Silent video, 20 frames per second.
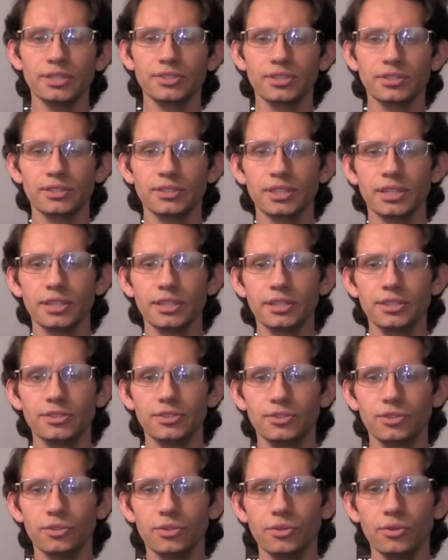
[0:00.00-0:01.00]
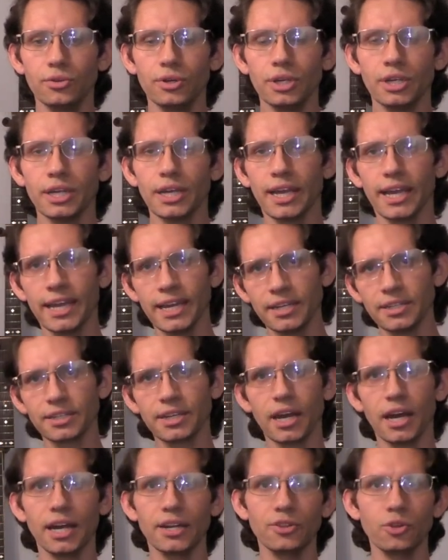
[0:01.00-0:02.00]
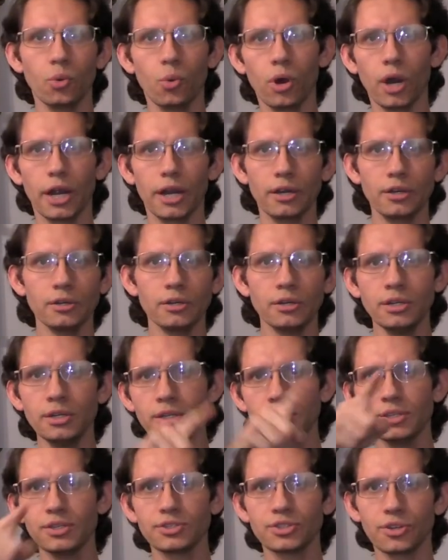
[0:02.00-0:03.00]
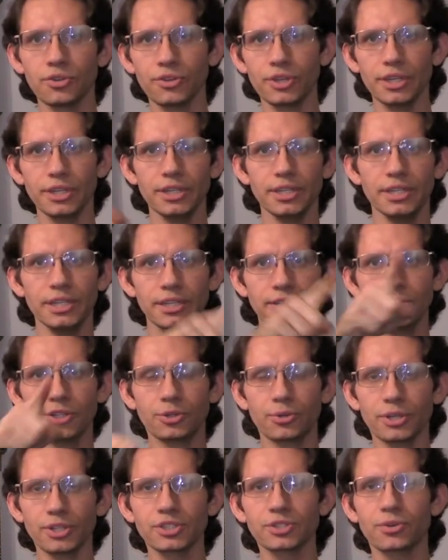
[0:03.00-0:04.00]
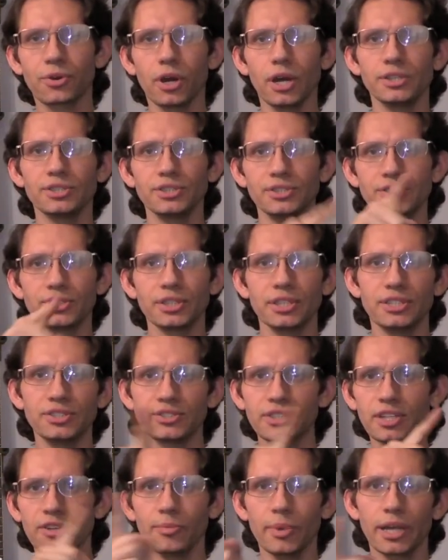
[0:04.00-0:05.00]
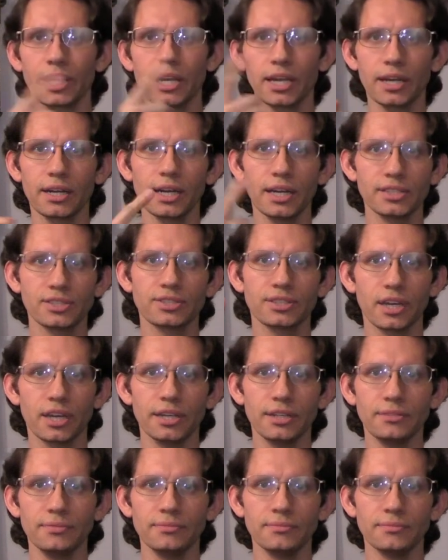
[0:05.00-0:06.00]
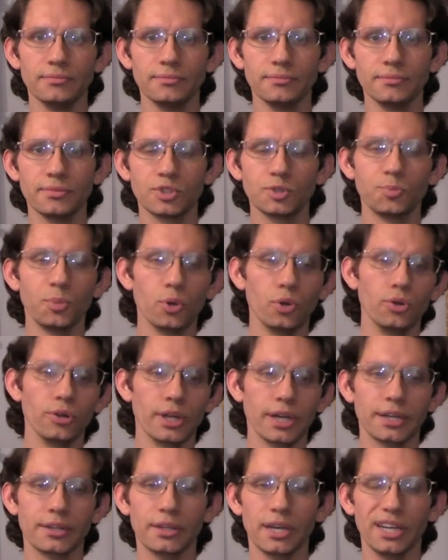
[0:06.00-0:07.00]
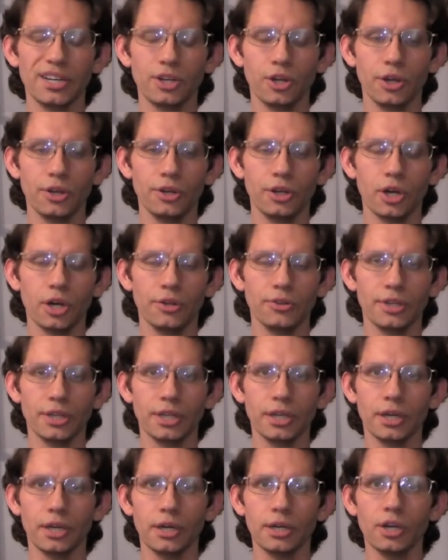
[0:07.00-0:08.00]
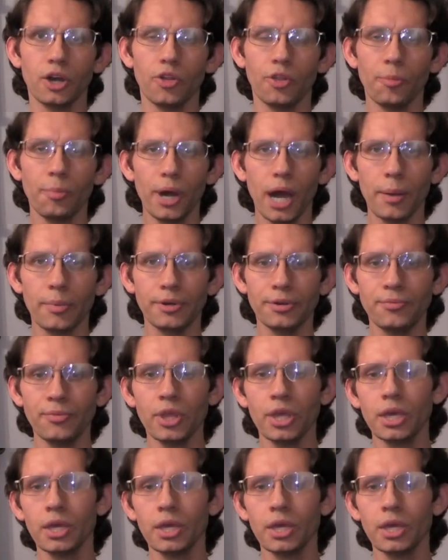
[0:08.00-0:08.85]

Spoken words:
is intended to hand guide the wire so that it crisscrosses instead of making a nice tight spool like that on the bobbin.